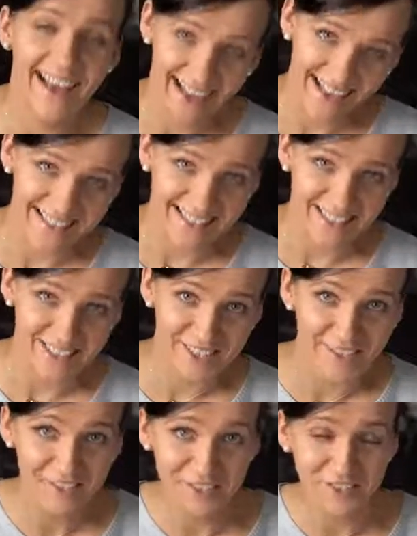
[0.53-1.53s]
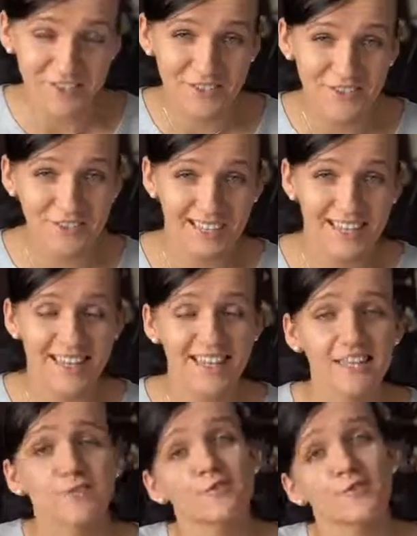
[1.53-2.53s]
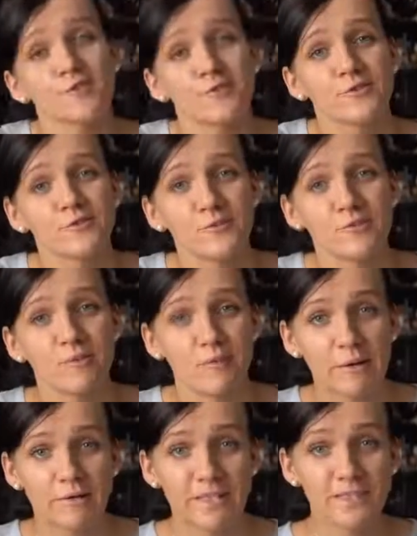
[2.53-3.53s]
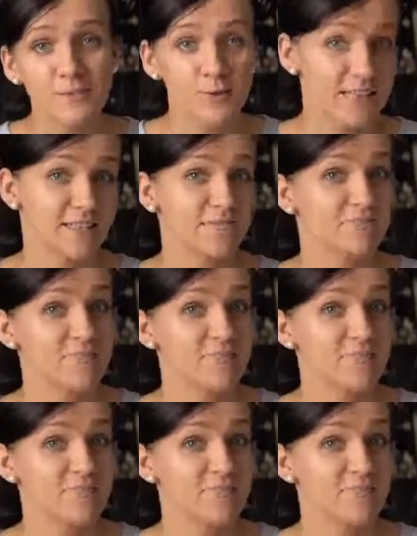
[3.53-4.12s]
Hi guys, so today I'd like to talk to you about the sweat.